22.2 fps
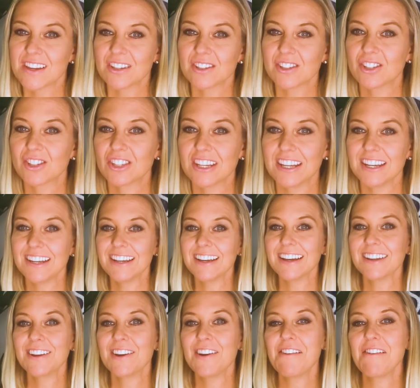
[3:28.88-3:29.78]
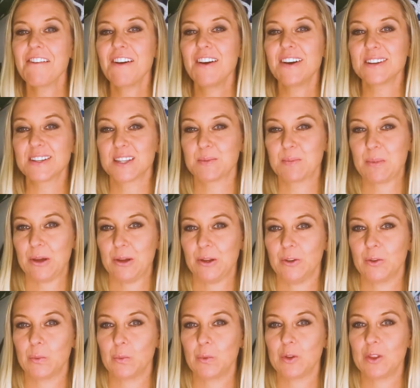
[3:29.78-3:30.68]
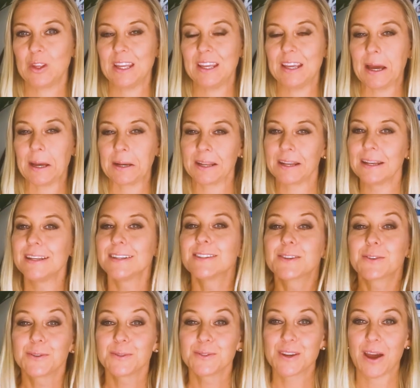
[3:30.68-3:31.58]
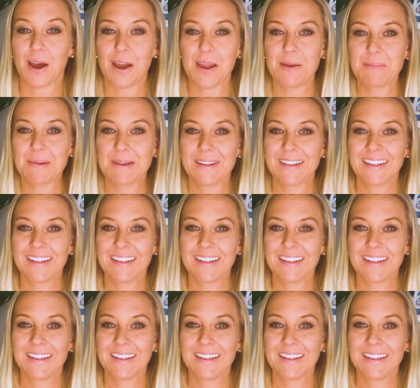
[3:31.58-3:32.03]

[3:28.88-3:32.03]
She and her husband were the analytical type.